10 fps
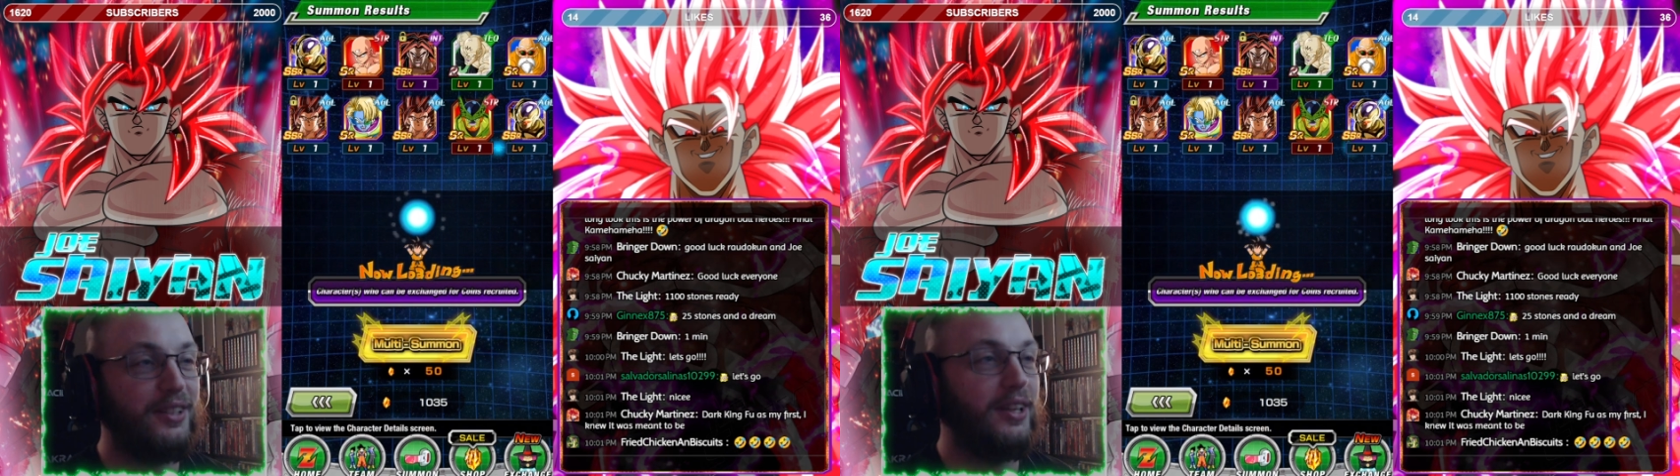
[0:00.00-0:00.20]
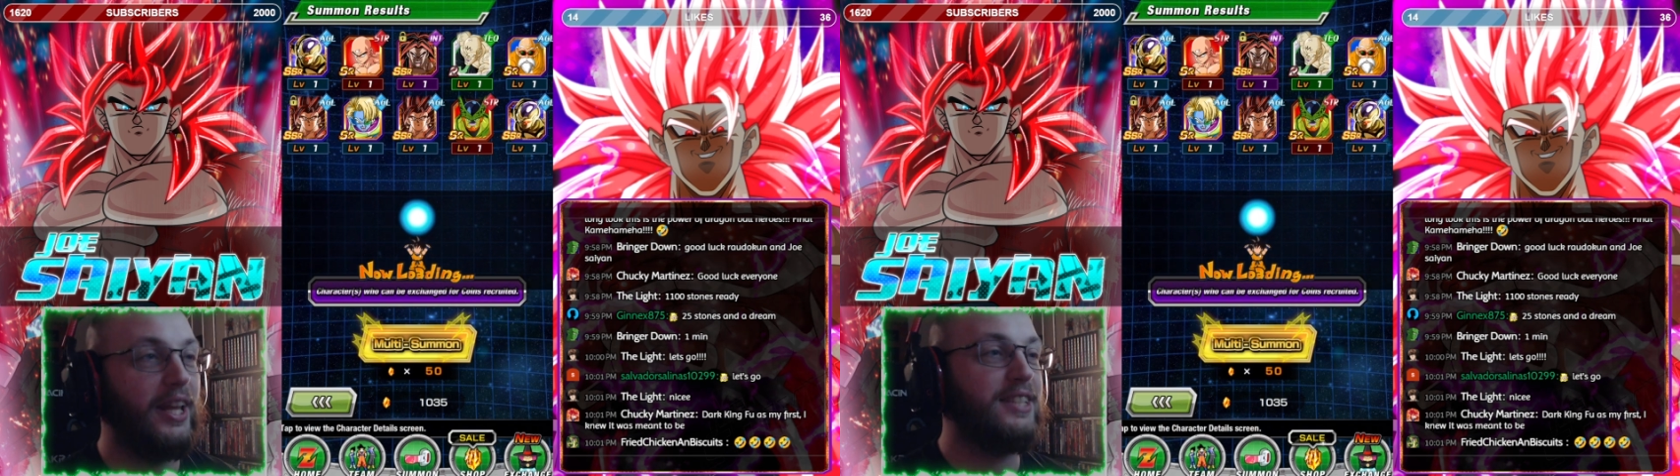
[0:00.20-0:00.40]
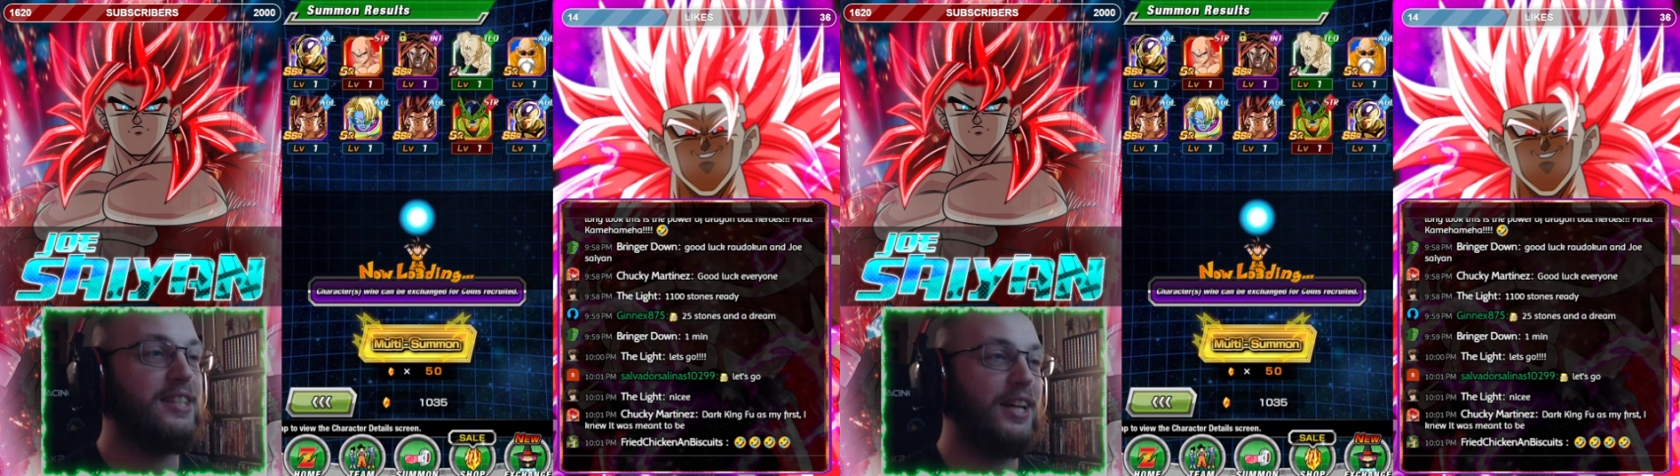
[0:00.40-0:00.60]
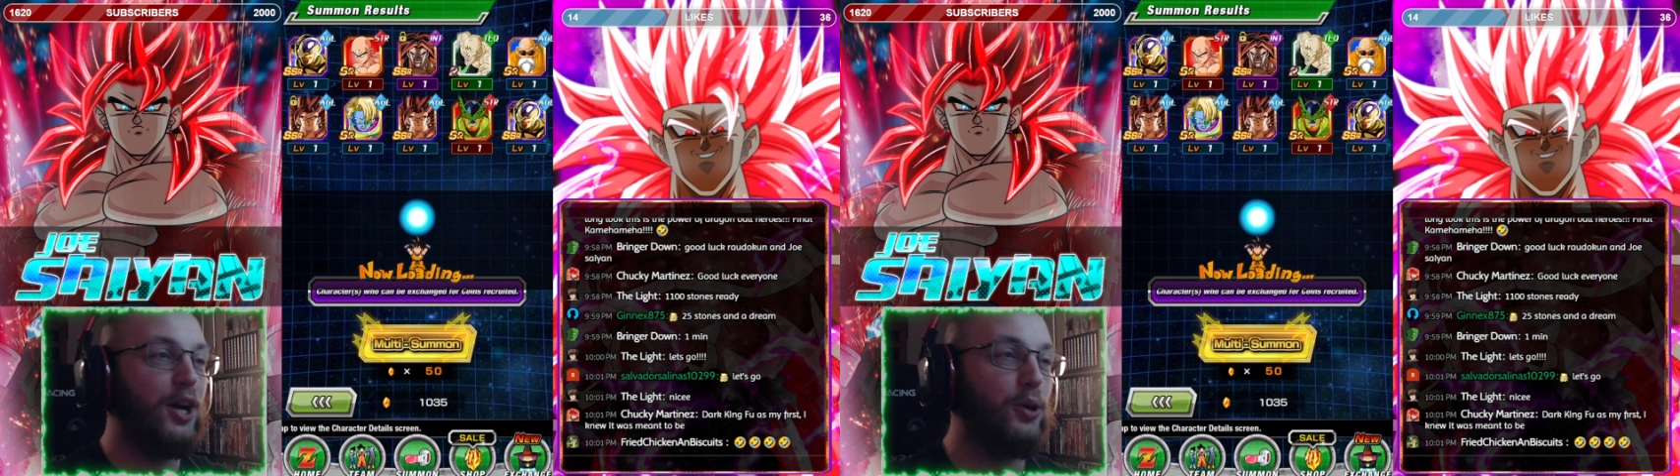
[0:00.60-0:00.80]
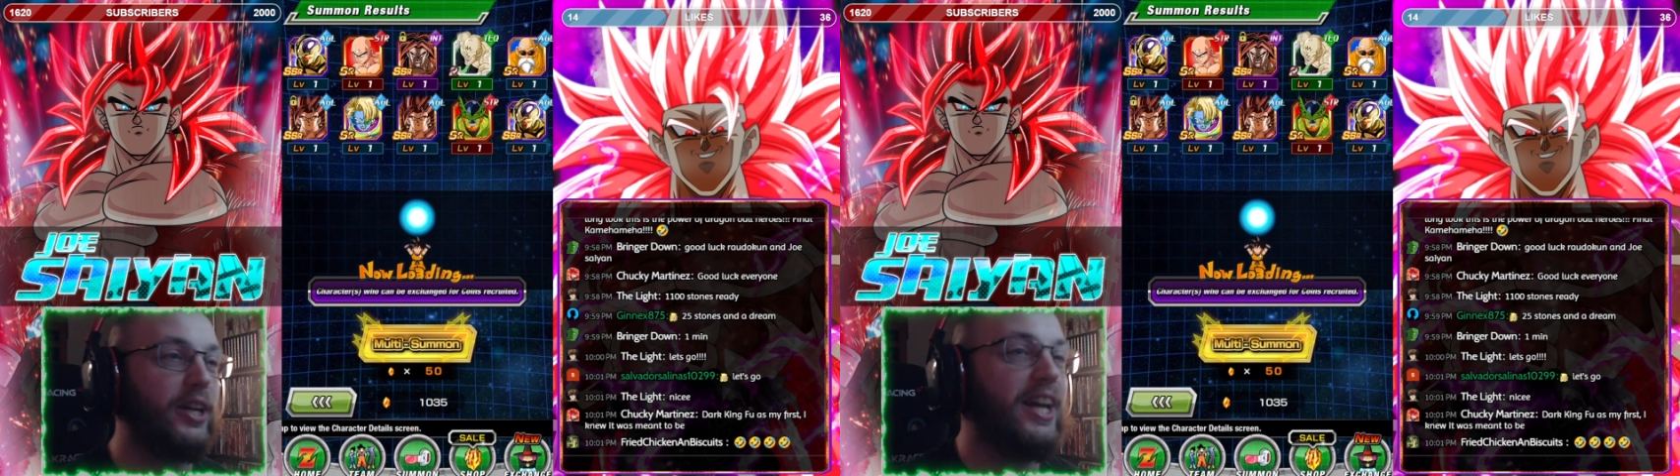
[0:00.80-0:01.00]
Let's
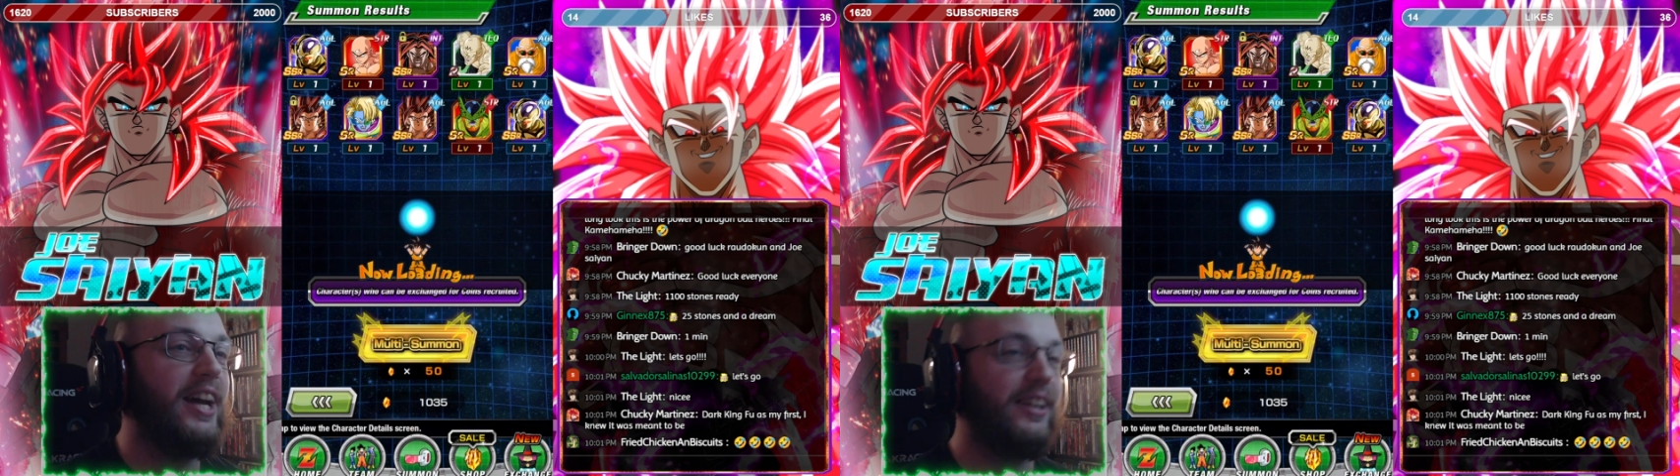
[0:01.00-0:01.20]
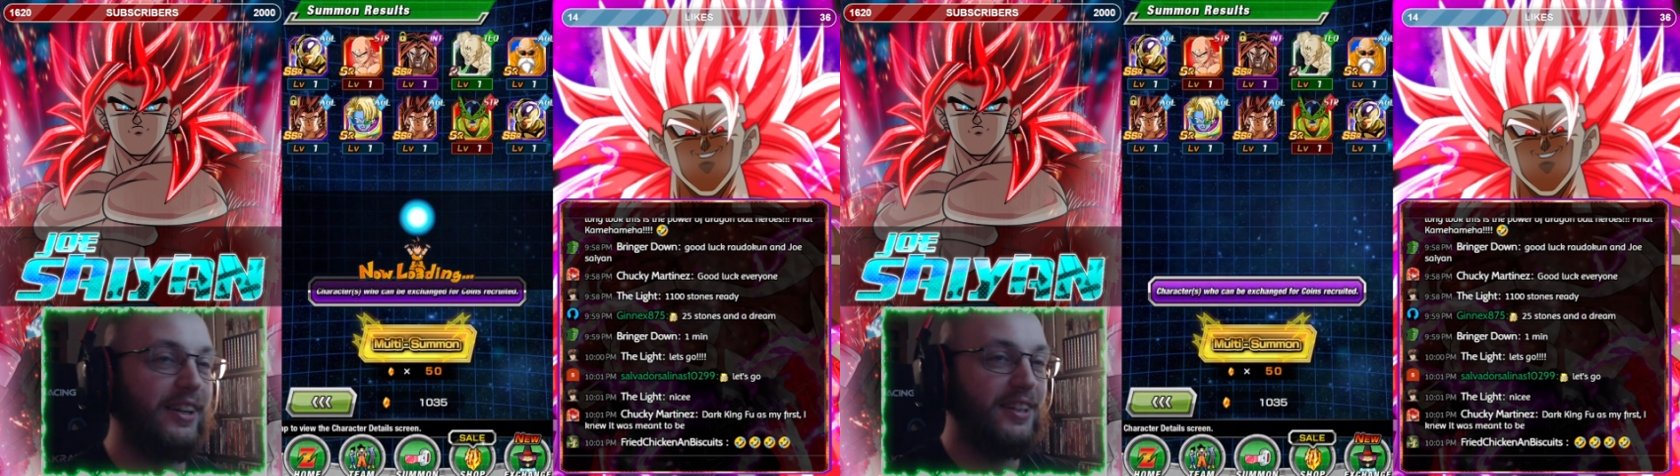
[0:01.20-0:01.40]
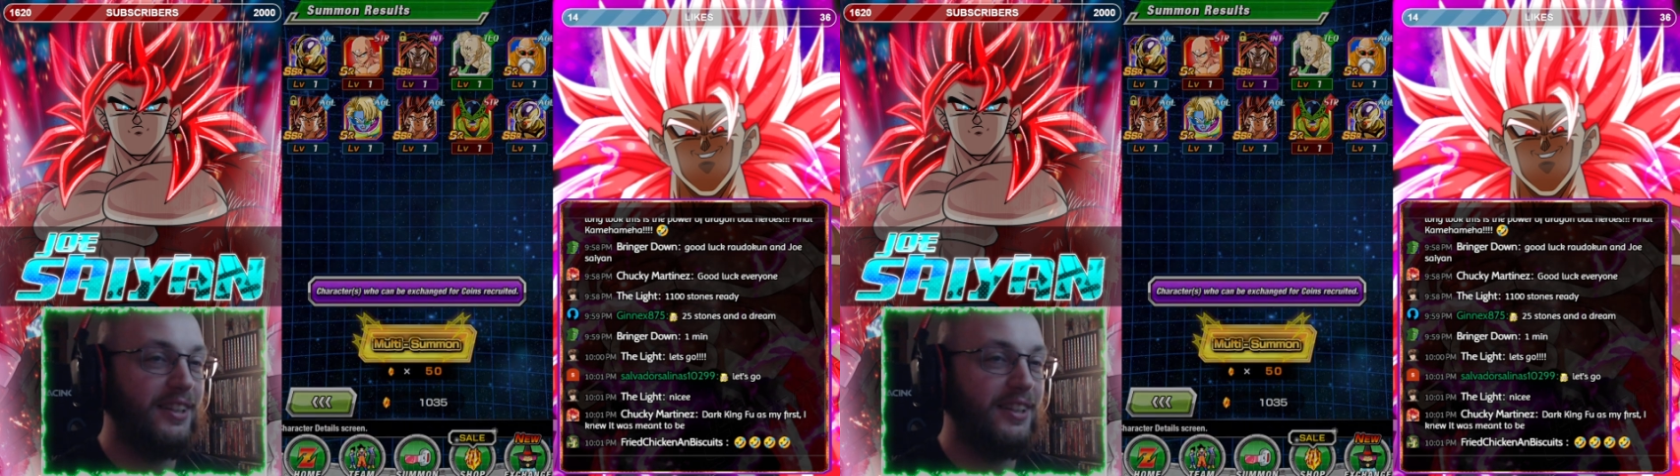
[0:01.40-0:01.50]
go again.